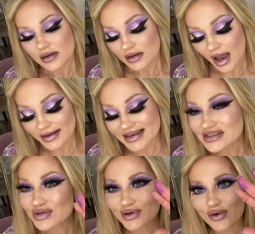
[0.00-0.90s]
I guess
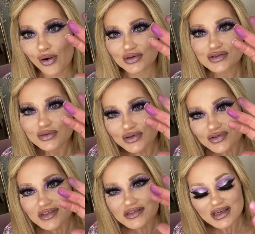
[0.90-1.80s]
you could also use
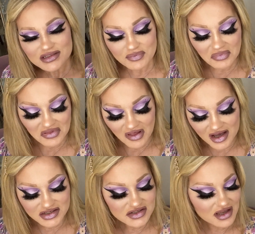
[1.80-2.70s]
this as
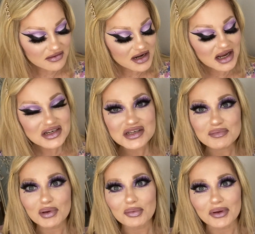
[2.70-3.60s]
blush. That would actually
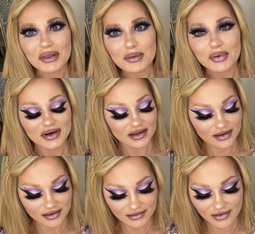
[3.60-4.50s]
be really
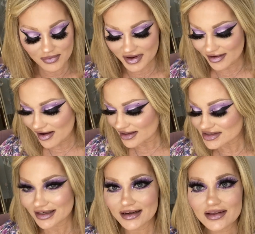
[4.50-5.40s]
pretty. Oh my gosh,
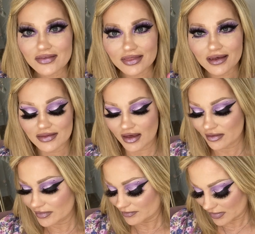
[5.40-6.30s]
I didn't even think about
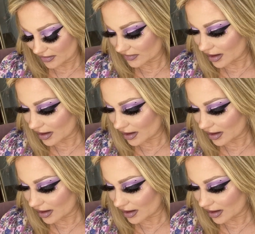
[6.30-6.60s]
that